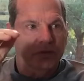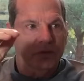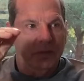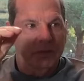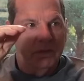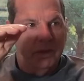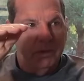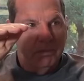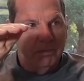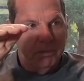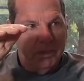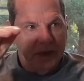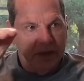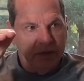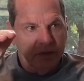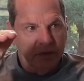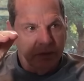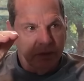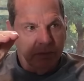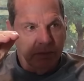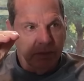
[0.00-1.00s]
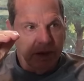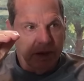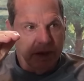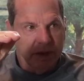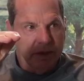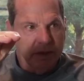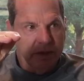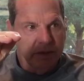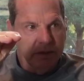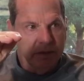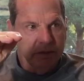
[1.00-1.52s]
from the mental
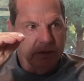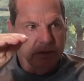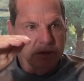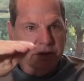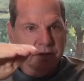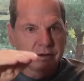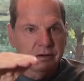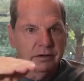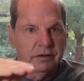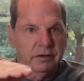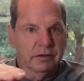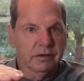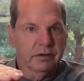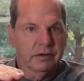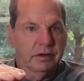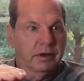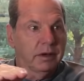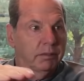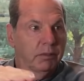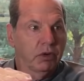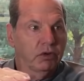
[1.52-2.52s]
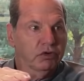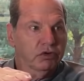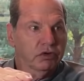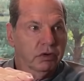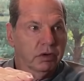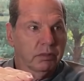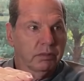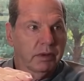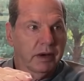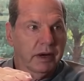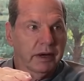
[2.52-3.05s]
body into the
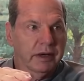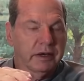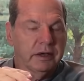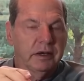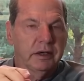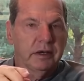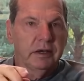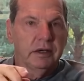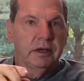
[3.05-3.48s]
emotional body,